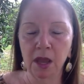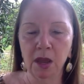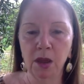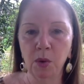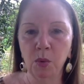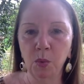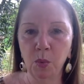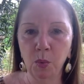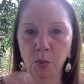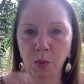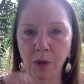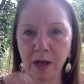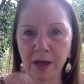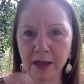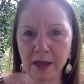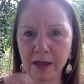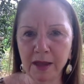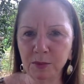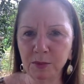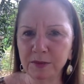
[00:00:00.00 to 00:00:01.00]

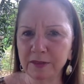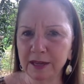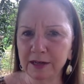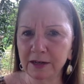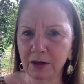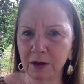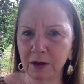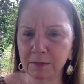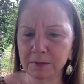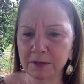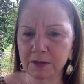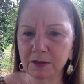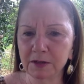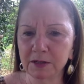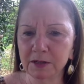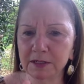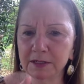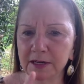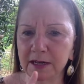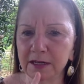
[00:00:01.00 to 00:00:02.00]
Why would they not be good
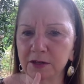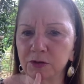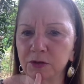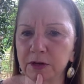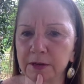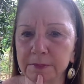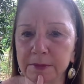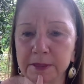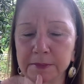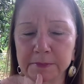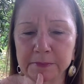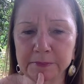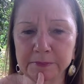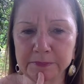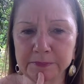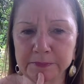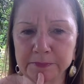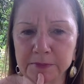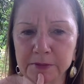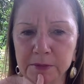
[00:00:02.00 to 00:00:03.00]
at daydreaming?
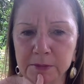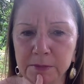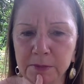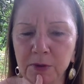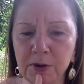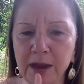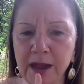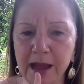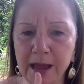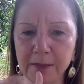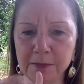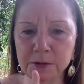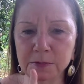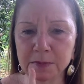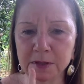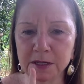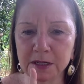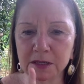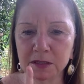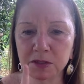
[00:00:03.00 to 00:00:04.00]
Perhaps
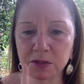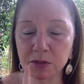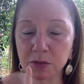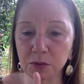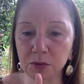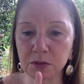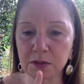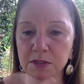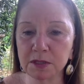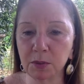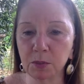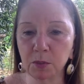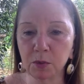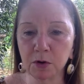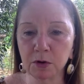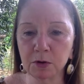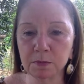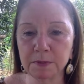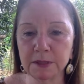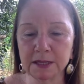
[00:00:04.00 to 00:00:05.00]
because schools and
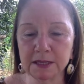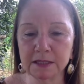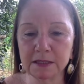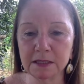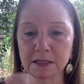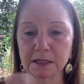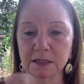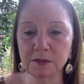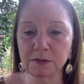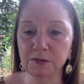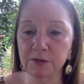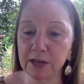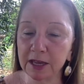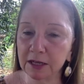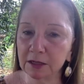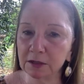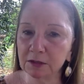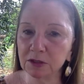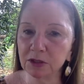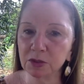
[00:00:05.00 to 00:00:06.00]
workplaces
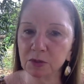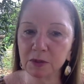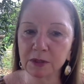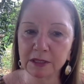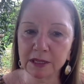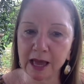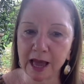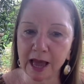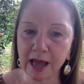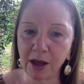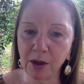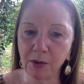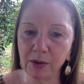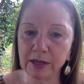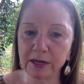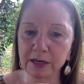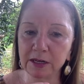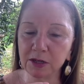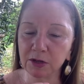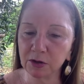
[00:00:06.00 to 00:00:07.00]
fail to allow
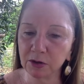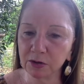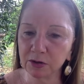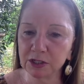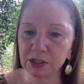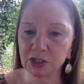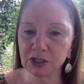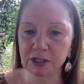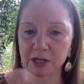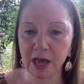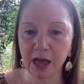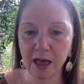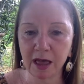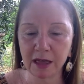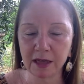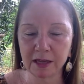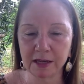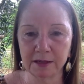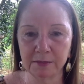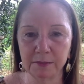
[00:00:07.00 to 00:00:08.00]
and encourage
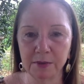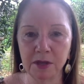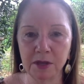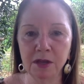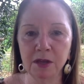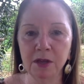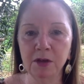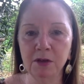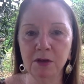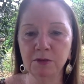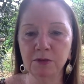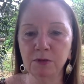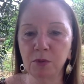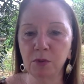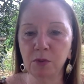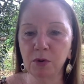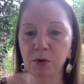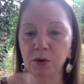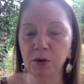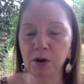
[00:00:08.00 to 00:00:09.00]
time
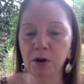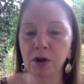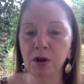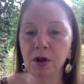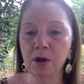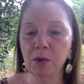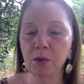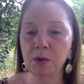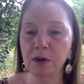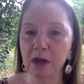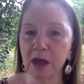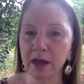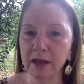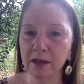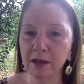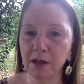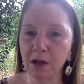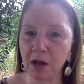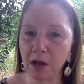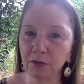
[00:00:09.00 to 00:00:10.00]
for what I
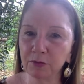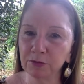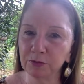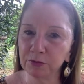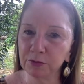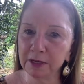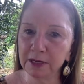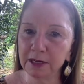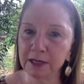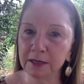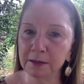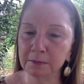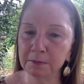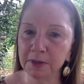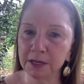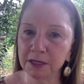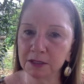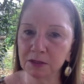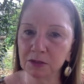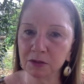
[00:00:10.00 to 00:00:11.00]
call free
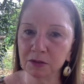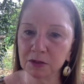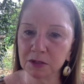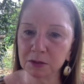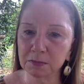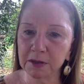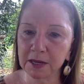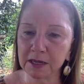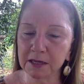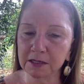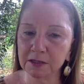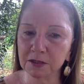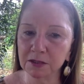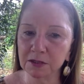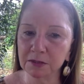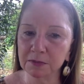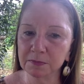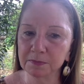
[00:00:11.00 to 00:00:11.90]
mental space.